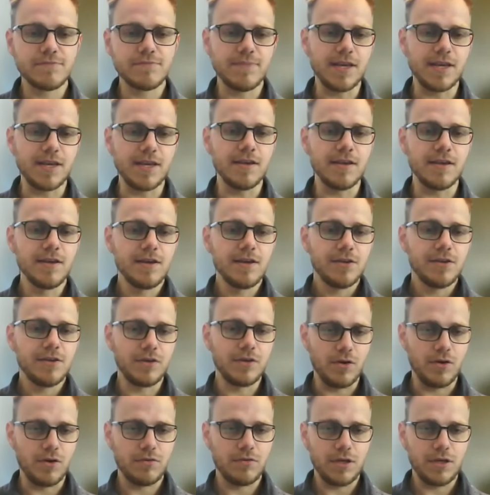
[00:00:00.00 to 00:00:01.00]
be, you
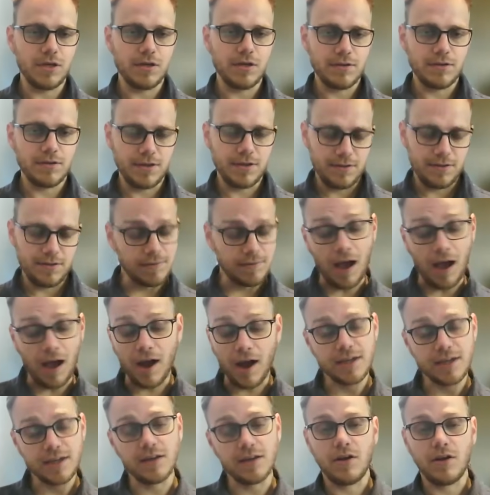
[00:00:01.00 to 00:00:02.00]
know, the
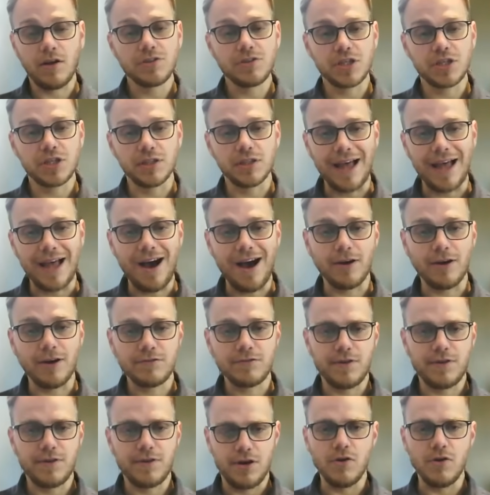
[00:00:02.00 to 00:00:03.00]
ideological
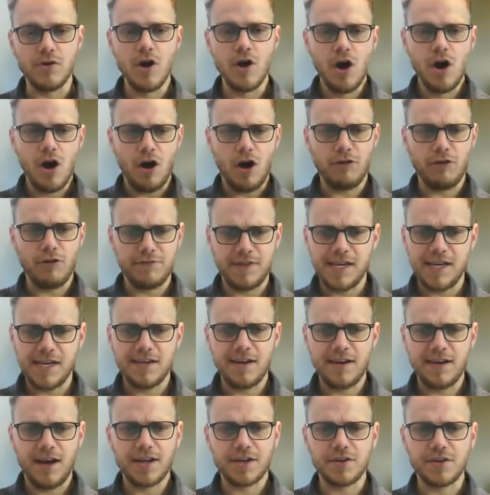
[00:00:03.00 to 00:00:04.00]
outflow of their
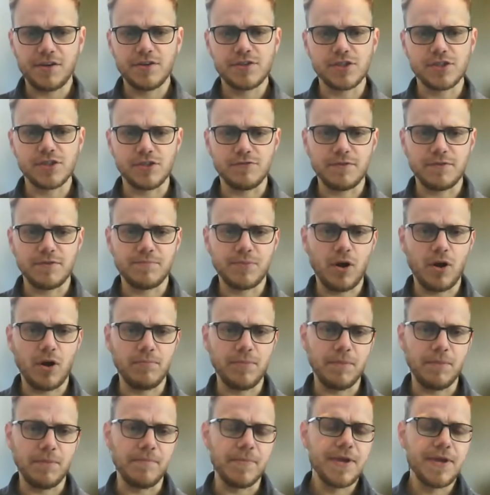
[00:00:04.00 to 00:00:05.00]
diagnosis of the
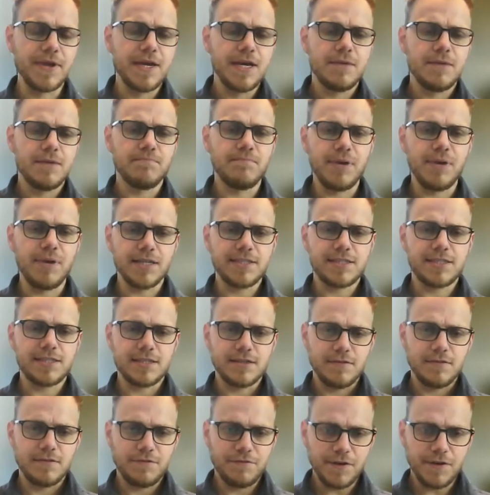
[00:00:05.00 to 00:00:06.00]
problem. But
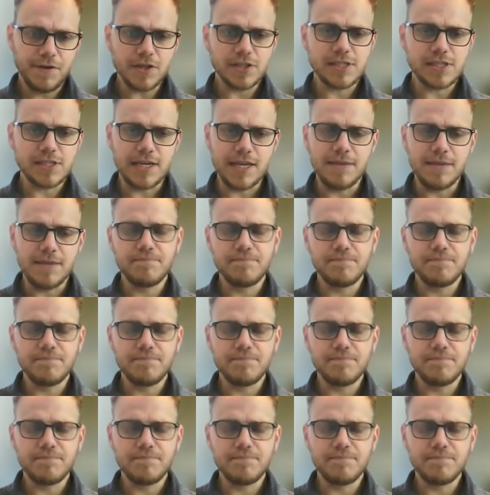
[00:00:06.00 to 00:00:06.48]
firstly,